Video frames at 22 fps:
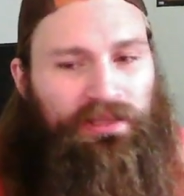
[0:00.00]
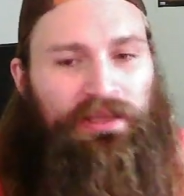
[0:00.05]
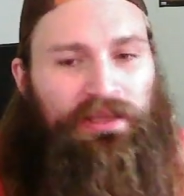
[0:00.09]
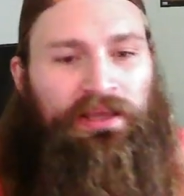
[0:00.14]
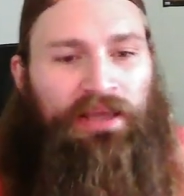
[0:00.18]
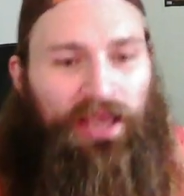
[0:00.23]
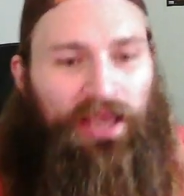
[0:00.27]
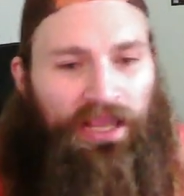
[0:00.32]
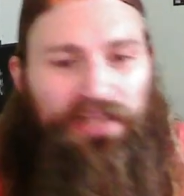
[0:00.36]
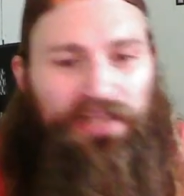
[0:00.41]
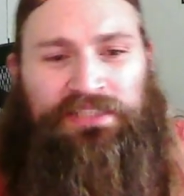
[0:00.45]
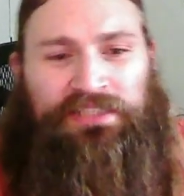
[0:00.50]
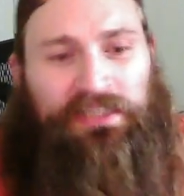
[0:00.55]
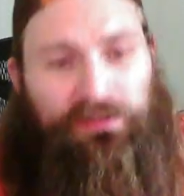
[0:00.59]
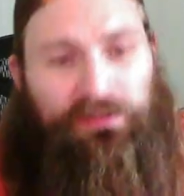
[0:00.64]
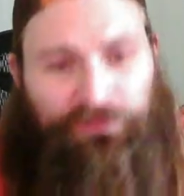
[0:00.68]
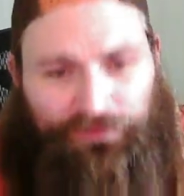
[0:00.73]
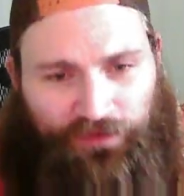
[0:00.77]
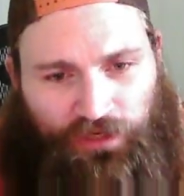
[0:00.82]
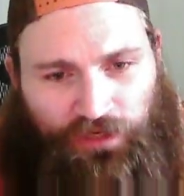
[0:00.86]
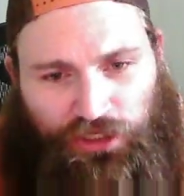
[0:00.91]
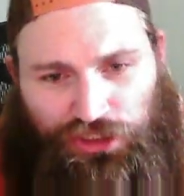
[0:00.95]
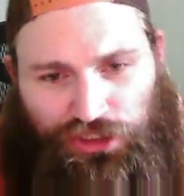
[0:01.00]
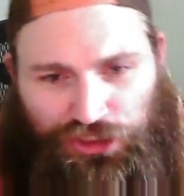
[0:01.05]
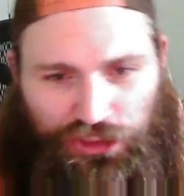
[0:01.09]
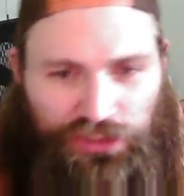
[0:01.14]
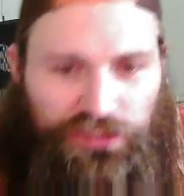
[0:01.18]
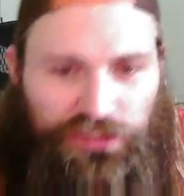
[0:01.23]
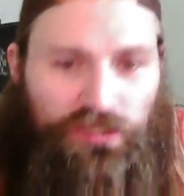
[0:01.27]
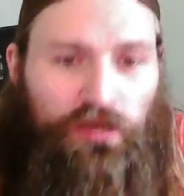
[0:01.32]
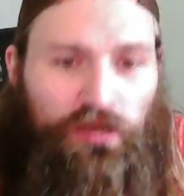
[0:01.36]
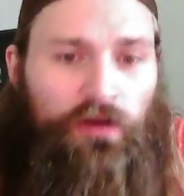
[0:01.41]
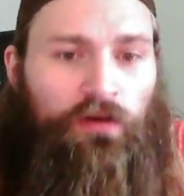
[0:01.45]
18
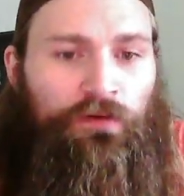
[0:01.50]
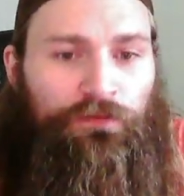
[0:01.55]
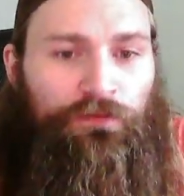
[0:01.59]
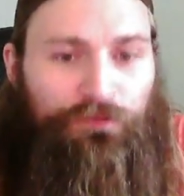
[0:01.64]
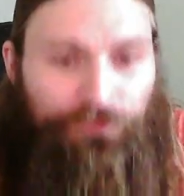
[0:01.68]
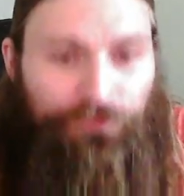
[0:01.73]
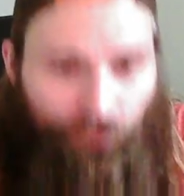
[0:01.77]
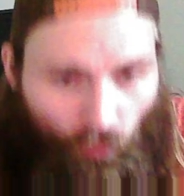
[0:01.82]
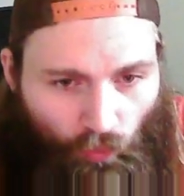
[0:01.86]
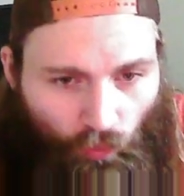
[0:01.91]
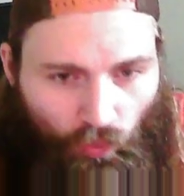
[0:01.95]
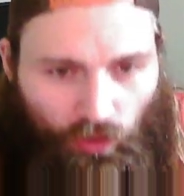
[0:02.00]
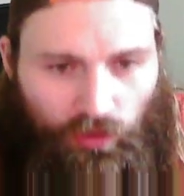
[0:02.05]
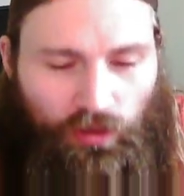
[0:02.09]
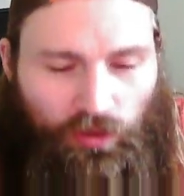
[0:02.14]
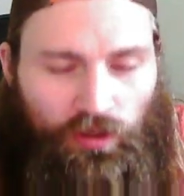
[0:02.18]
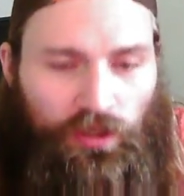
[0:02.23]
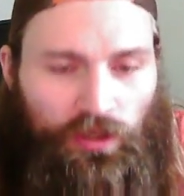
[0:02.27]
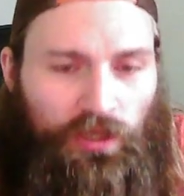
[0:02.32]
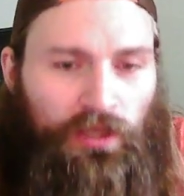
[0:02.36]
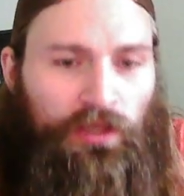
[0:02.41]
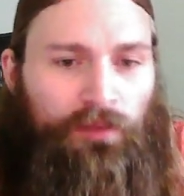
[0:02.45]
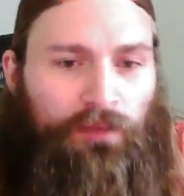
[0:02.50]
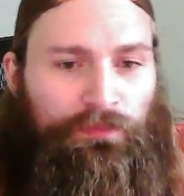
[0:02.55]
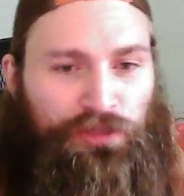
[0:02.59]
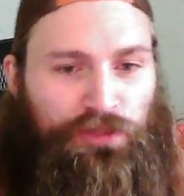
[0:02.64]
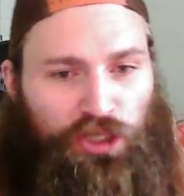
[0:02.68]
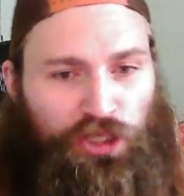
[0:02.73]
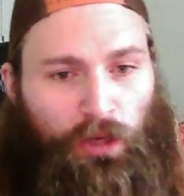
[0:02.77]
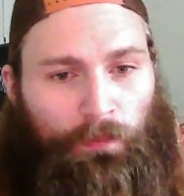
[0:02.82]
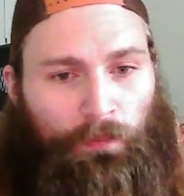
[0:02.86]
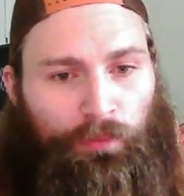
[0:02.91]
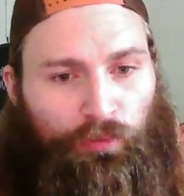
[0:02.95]
finishes for
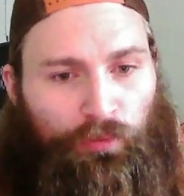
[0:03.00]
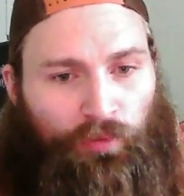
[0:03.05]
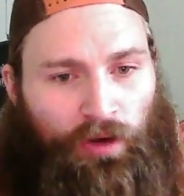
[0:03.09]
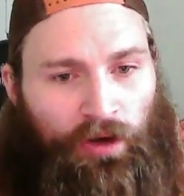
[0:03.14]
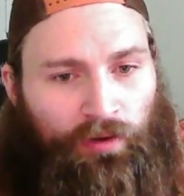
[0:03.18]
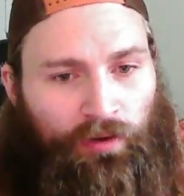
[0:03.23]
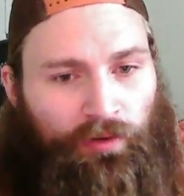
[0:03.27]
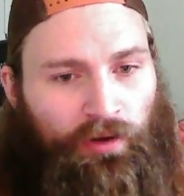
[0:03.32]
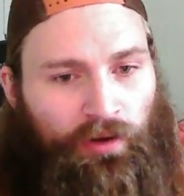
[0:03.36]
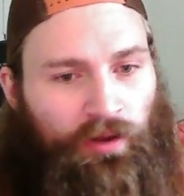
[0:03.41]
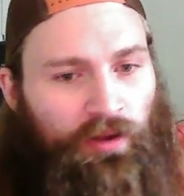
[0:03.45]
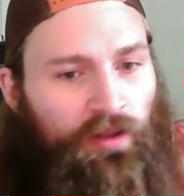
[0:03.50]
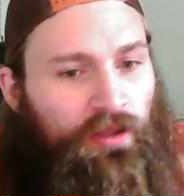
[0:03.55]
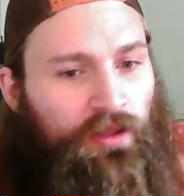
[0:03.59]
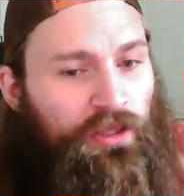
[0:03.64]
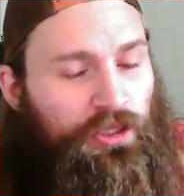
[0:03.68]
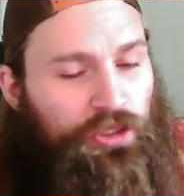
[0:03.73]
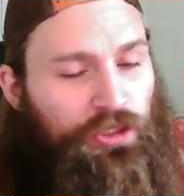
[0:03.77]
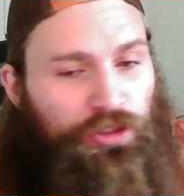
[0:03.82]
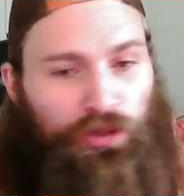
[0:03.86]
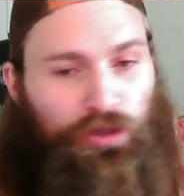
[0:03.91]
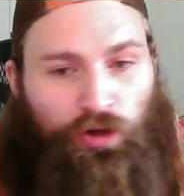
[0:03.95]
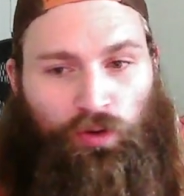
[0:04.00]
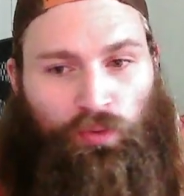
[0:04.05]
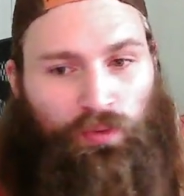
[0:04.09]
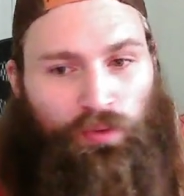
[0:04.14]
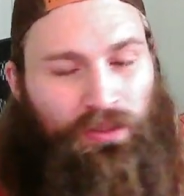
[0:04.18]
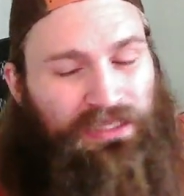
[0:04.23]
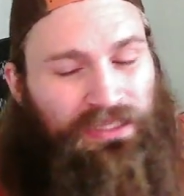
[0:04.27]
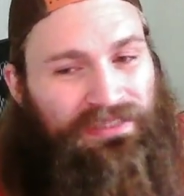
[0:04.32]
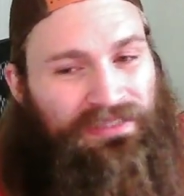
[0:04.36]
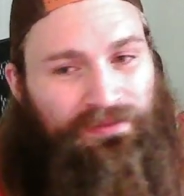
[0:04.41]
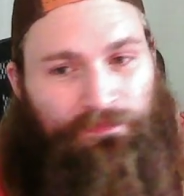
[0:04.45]
Michelle Pereira. You
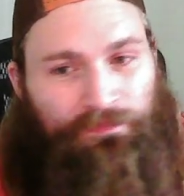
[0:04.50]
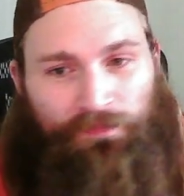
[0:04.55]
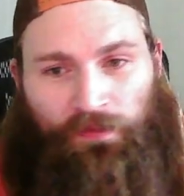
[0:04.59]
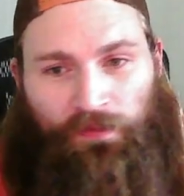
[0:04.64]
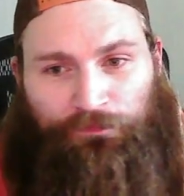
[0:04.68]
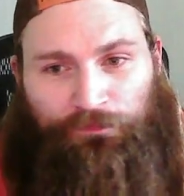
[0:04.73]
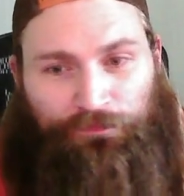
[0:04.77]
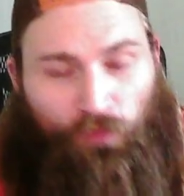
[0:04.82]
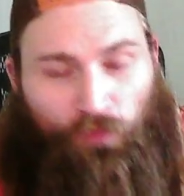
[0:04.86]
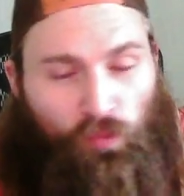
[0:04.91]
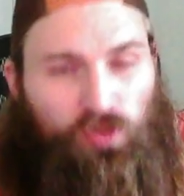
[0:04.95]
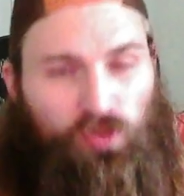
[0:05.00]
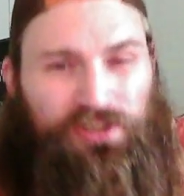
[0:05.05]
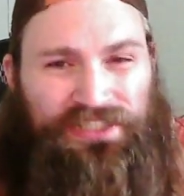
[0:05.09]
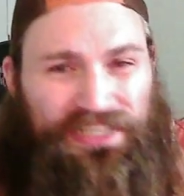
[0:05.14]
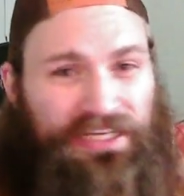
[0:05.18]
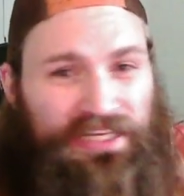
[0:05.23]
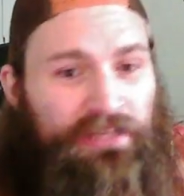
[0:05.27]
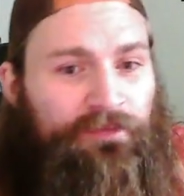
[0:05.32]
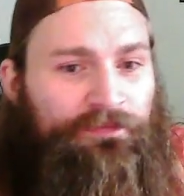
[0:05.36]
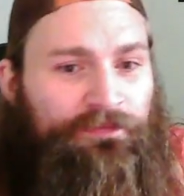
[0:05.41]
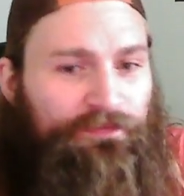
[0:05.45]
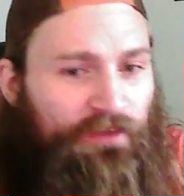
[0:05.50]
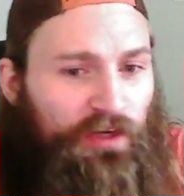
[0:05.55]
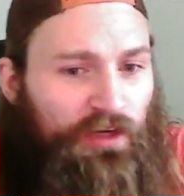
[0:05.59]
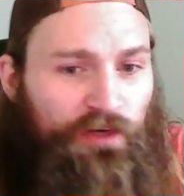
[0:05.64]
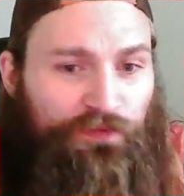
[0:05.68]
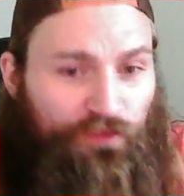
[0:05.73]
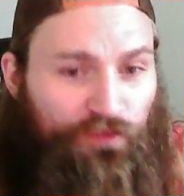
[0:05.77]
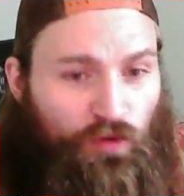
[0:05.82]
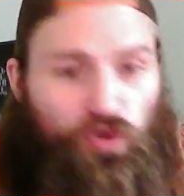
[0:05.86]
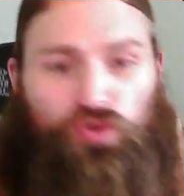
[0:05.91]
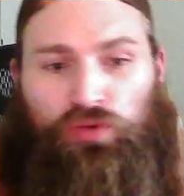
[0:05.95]
know, 14
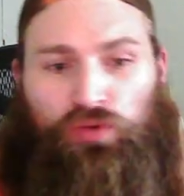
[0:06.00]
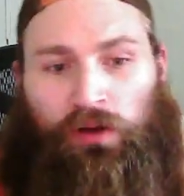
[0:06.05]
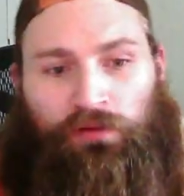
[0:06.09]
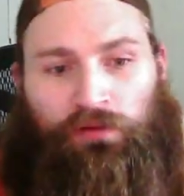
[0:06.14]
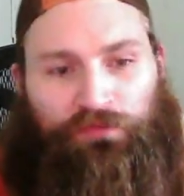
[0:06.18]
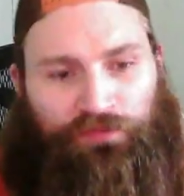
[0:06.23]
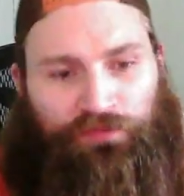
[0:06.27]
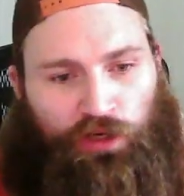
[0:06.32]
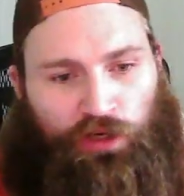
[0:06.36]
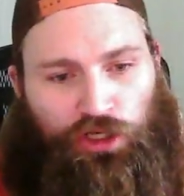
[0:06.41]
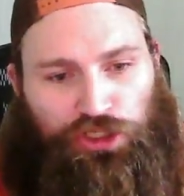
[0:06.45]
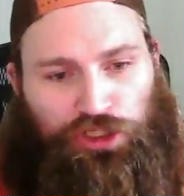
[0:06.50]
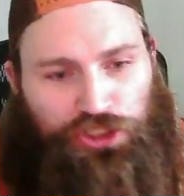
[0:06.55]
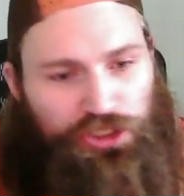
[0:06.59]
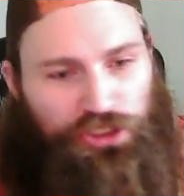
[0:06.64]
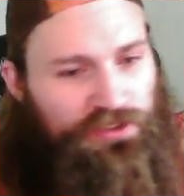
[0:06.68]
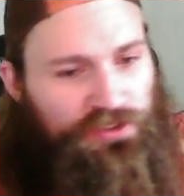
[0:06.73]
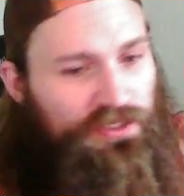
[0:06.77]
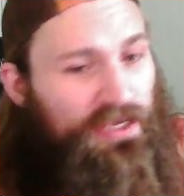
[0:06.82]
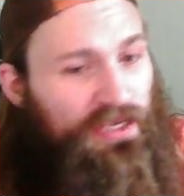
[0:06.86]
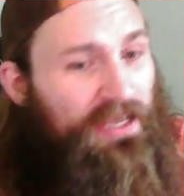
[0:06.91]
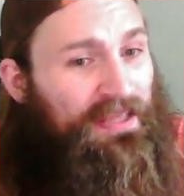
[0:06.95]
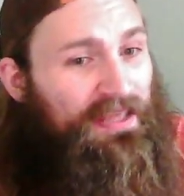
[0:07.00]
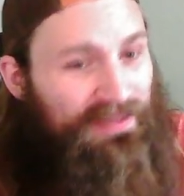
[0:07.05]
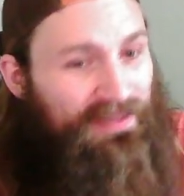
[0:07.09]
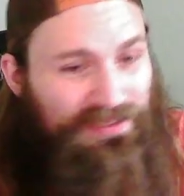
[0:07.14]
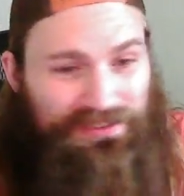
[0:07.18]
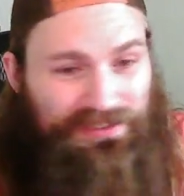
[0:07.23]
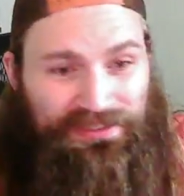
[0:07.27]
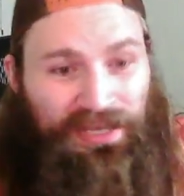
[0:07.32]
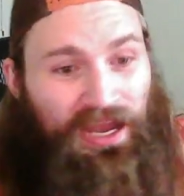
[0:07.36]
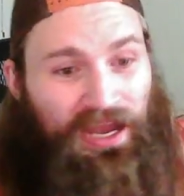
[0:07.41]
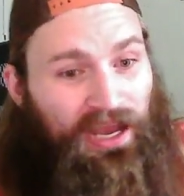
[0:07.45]
first-round finishes.
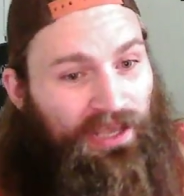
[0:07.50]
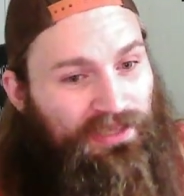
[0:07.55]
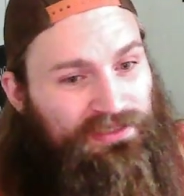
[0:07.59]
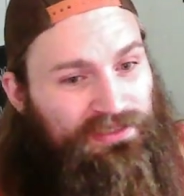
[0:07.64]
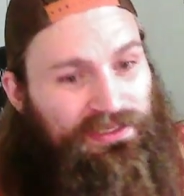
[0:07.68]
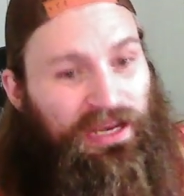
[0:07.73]
This guy is an